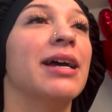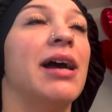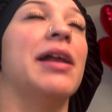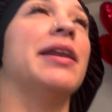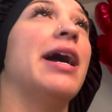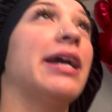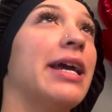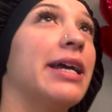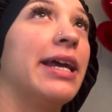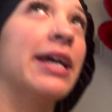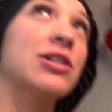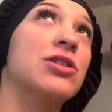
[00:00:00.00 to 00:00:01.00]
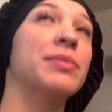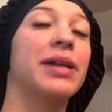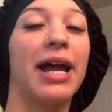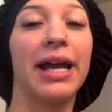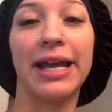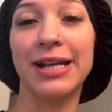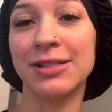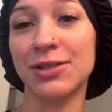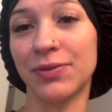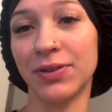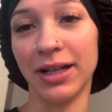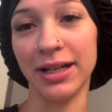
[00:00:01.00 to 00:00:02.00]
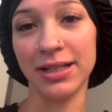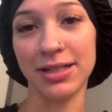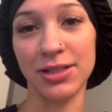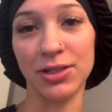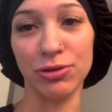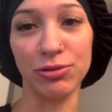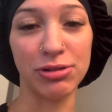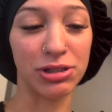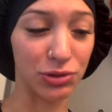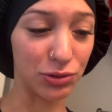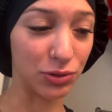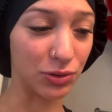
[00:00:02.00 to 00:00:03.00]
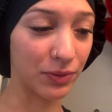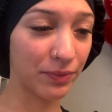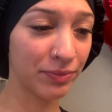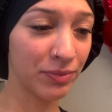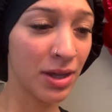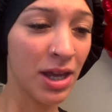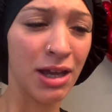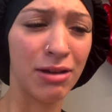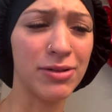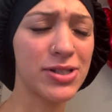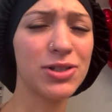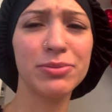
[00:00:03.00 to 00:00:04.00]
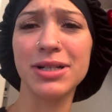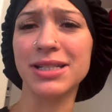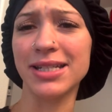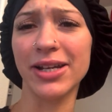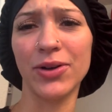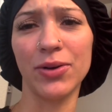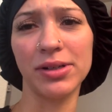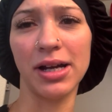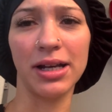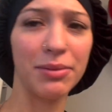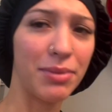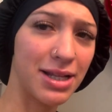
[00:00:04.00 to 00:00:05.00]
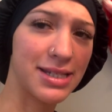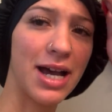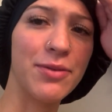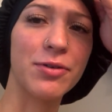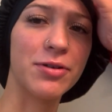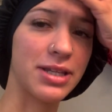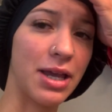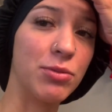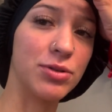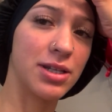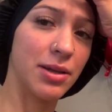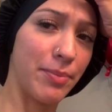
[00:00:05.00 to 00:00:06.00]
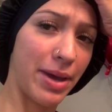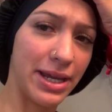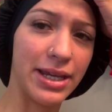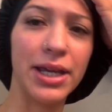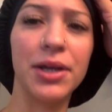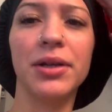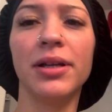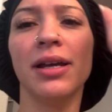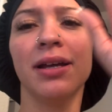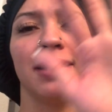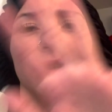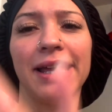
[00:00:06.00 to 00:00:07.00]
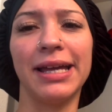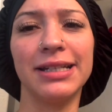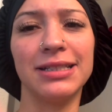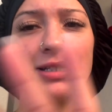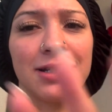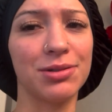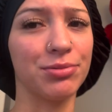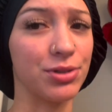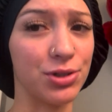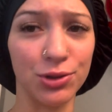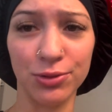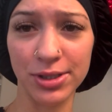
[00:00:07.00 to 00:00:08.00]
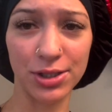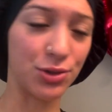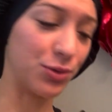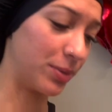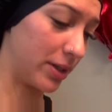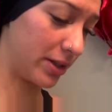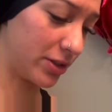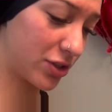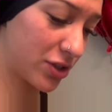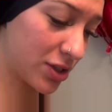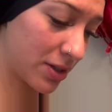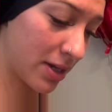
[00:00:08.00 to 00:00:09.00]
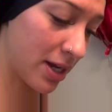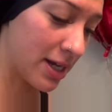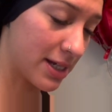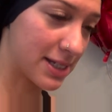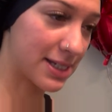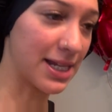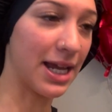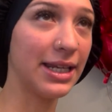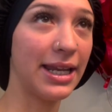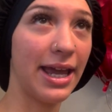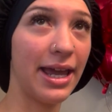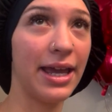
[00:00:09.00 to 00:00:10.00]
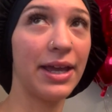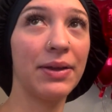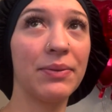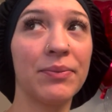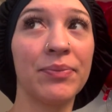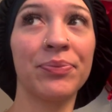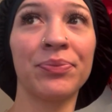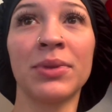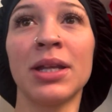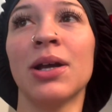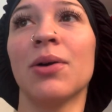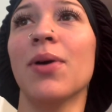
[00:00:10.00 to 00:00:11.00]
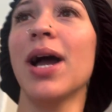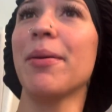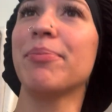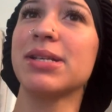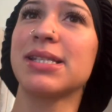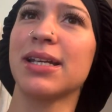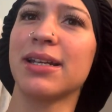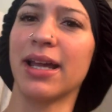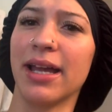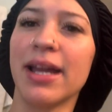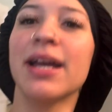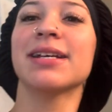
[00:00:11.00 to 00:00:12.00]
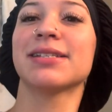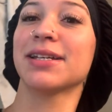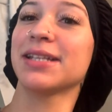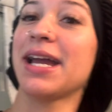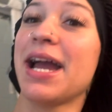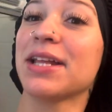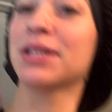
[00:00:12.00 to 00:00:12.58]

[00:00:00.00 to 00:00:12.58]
not get canceled, but it got canceled for us due to it was too much shit going on, and by the time we was able to make it, they just was doing too much. Sunday, what happened Sunday? Sunday I had the